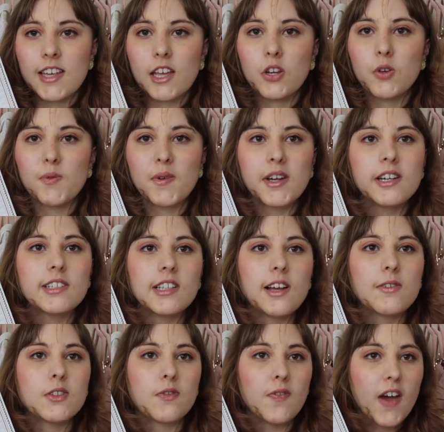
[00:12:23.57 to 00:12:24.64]
and who really
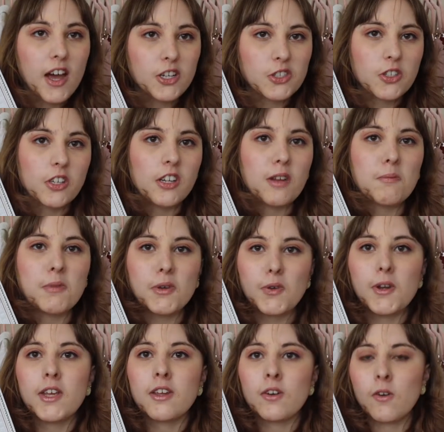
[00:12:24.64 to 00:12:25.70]
loves fashion and
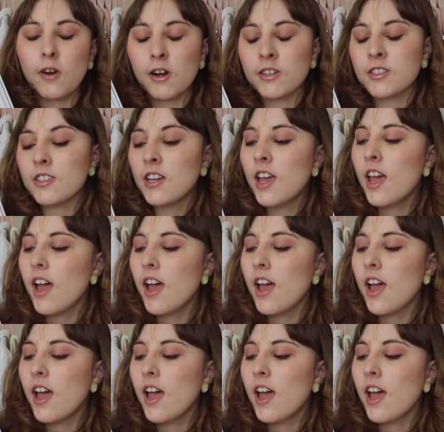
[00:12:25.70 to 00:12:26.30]
beauty and art.